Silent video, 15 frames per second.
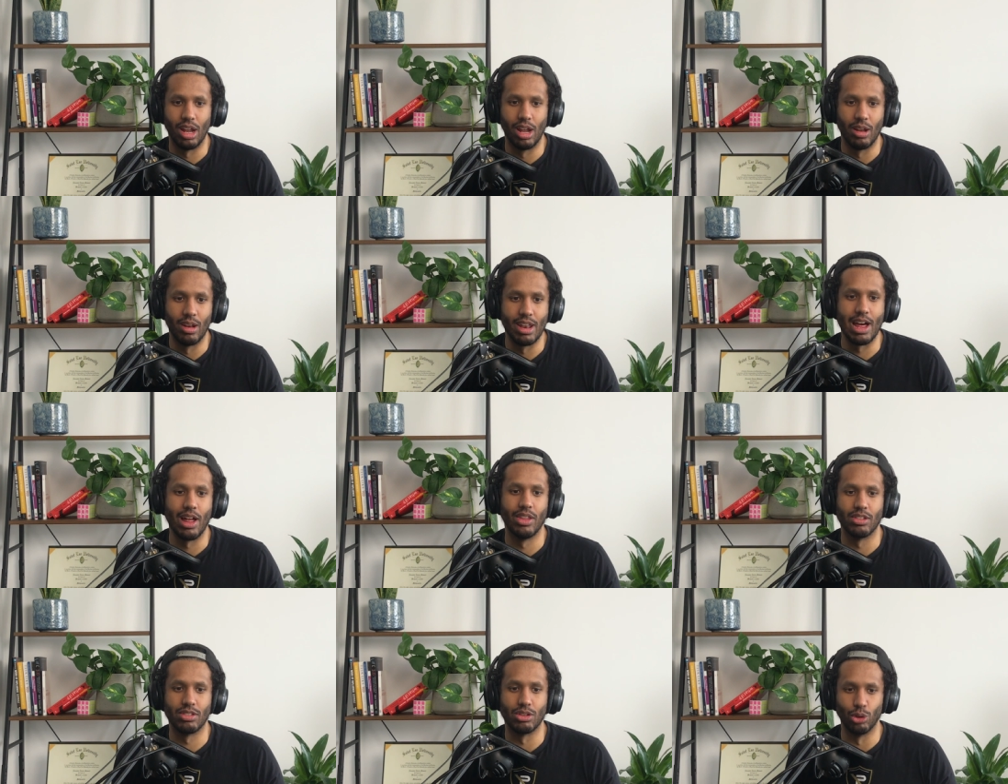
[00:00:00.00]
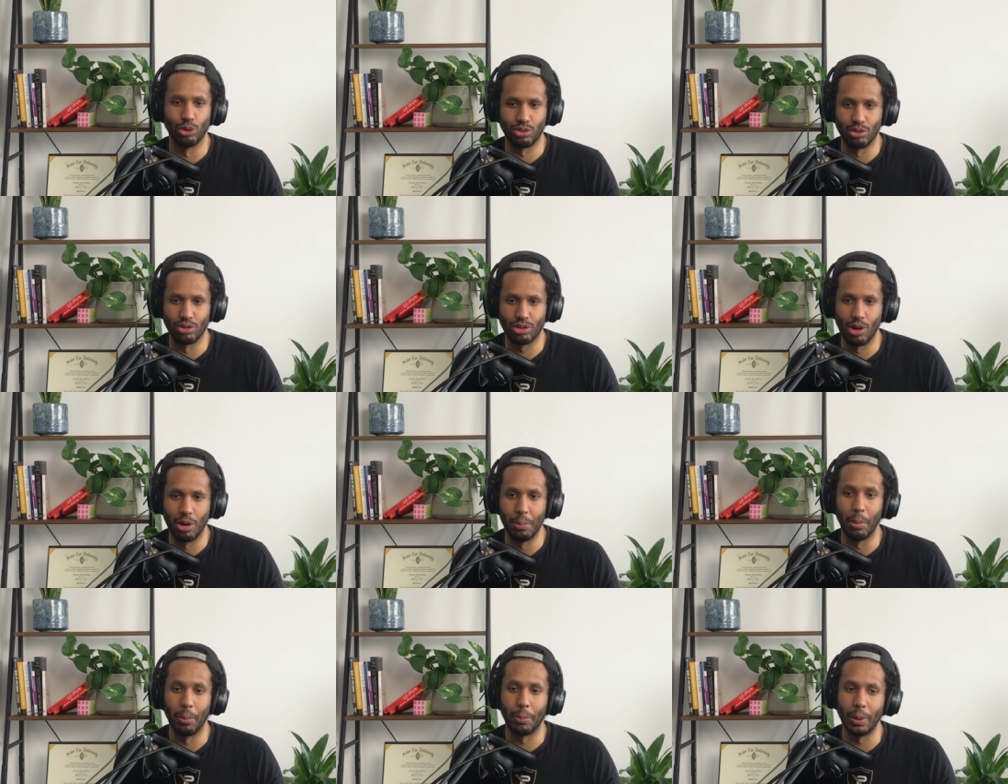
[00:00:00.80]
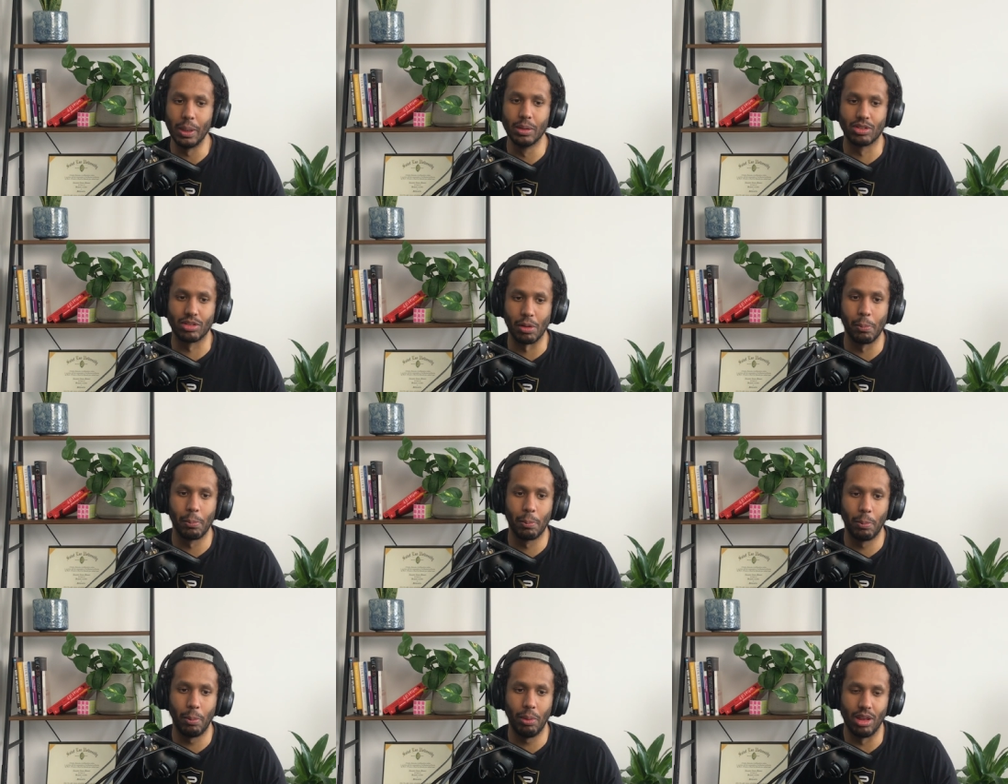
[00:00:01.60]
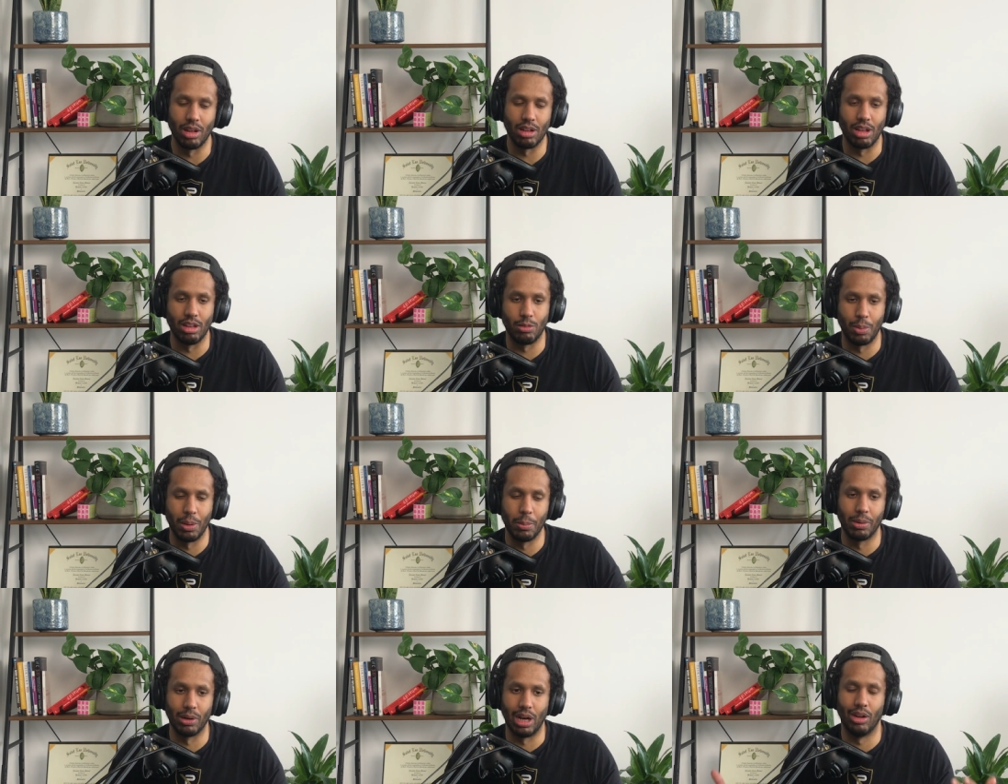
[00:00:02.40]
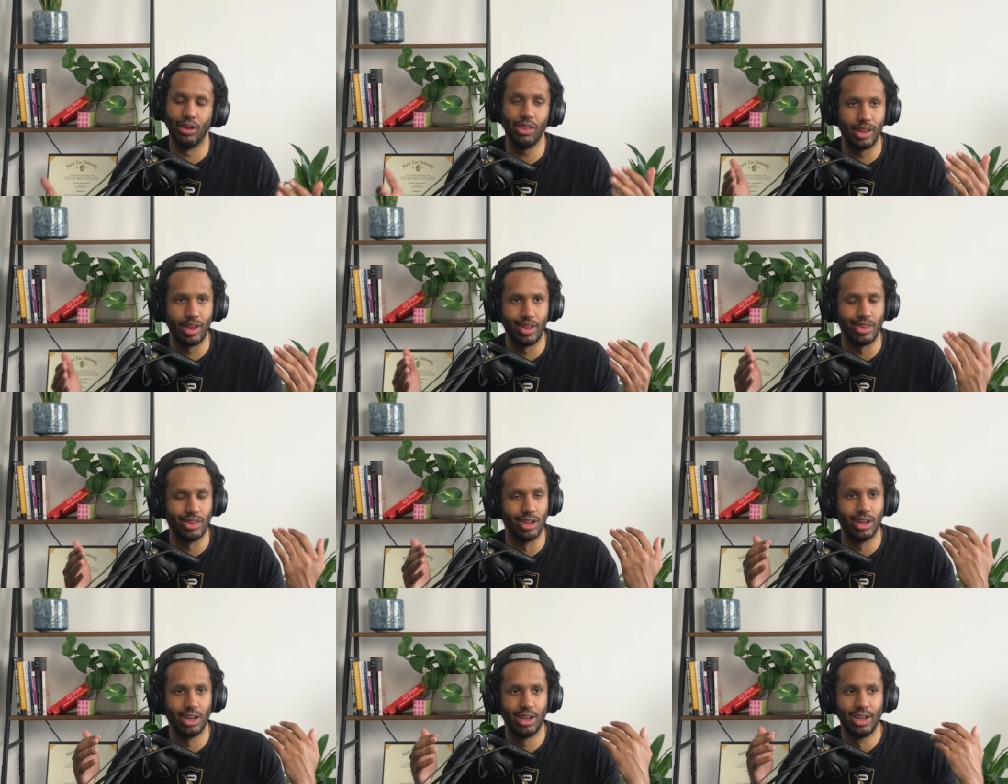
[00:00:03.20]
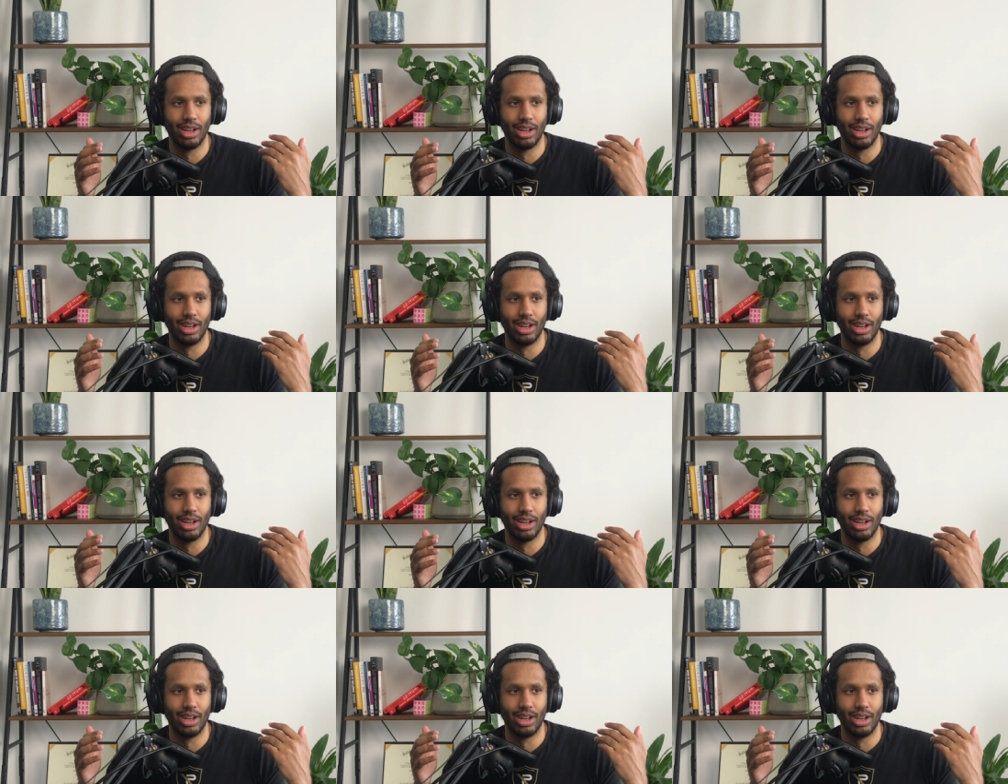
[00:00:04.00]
Uh, now this lawsuit's going, but some it's been put out there that